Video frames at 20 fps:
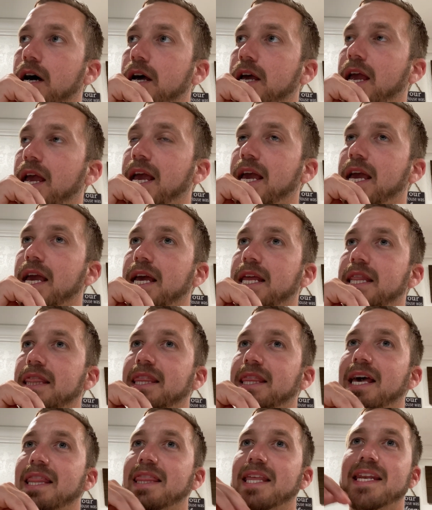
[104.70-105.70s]
And
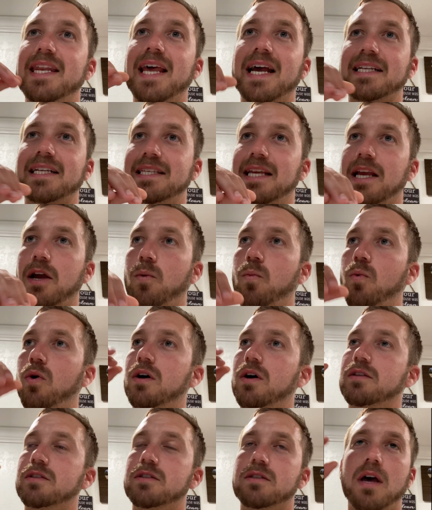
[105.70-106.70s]
then the next thing I'm
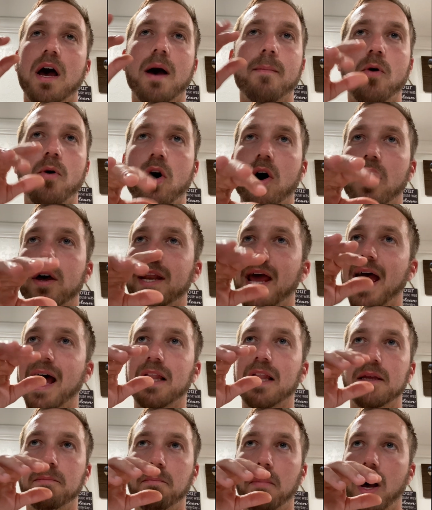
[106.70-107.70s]
on
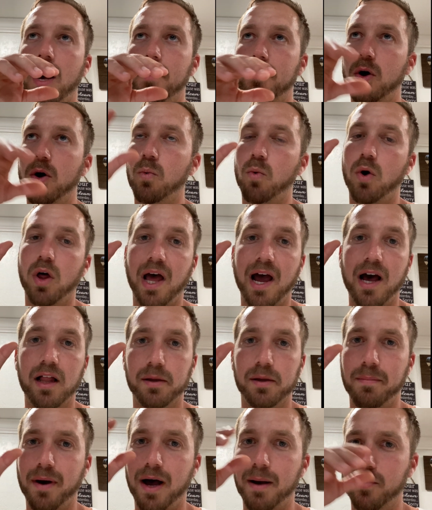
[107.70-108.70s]
Alibaba while
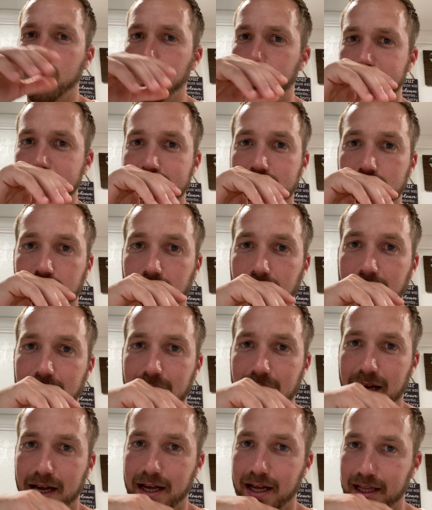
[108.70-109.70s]
Alibaba was still
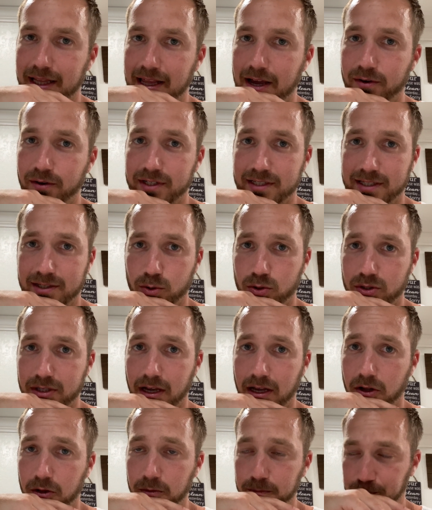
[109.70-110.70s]
allowing to
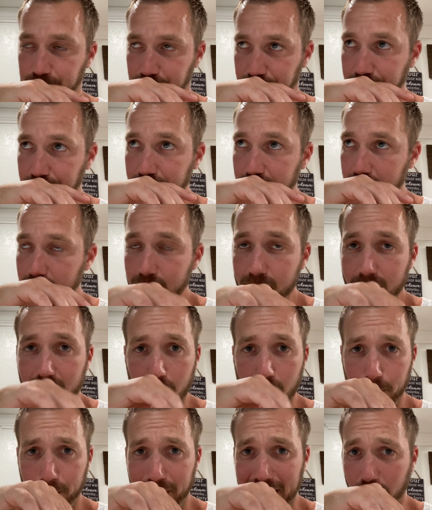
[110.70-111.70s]
sell
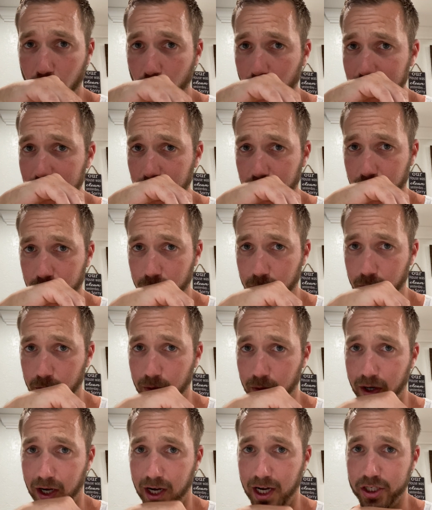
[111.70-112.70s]
Bitcoin
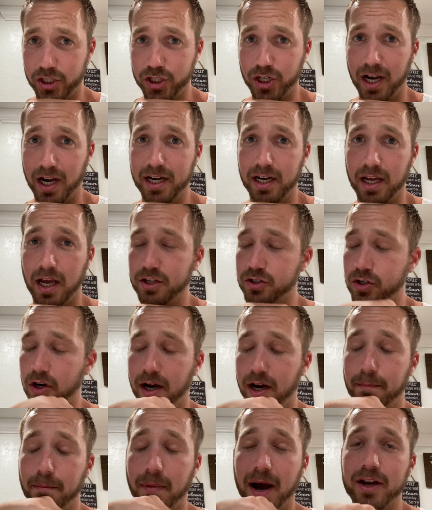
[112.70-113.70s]
through
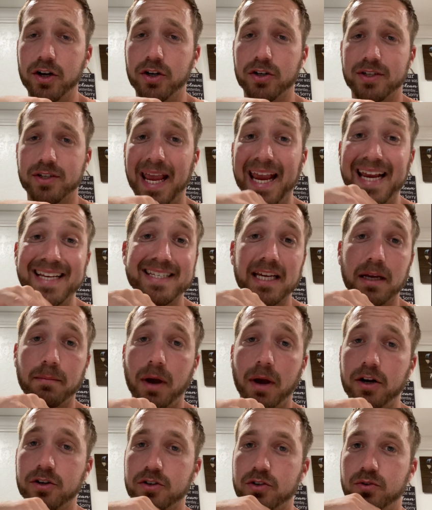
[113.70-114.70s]
miners, ASIC
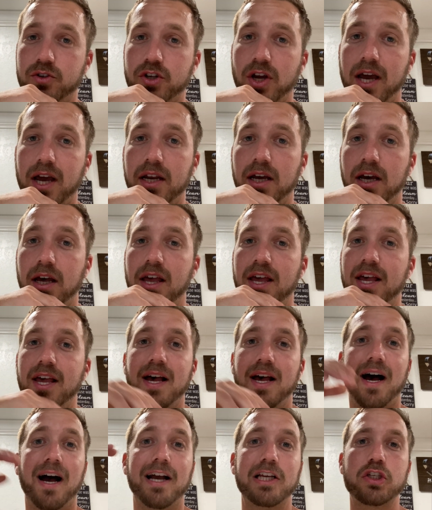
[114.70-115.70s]
miners through China.
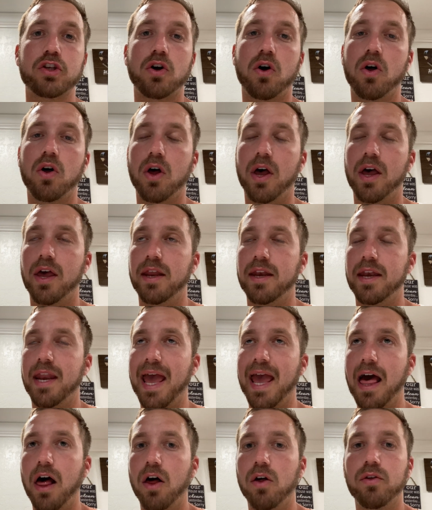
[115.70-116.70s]
I saw an
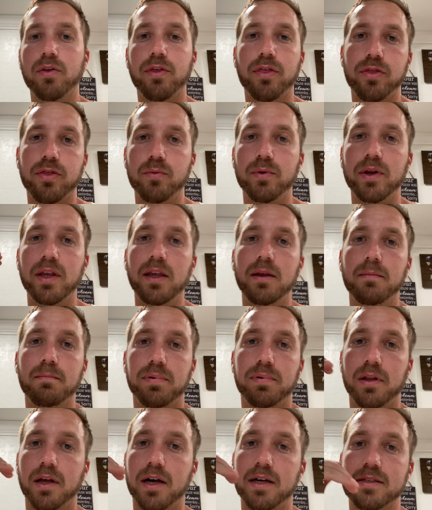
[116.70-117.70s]
L3
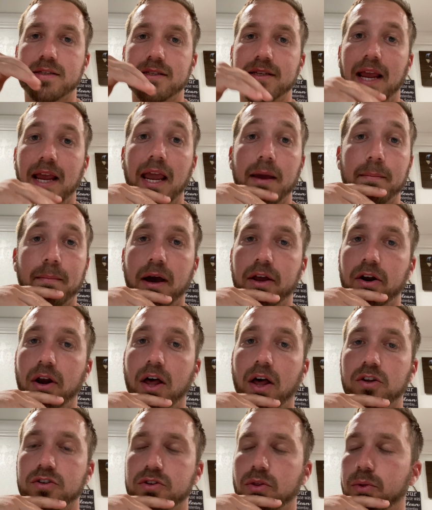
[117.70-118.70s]
Plus, Antminer
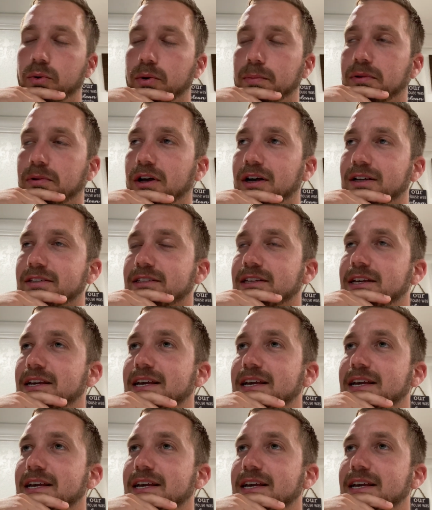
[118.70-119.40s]
L3 Plus,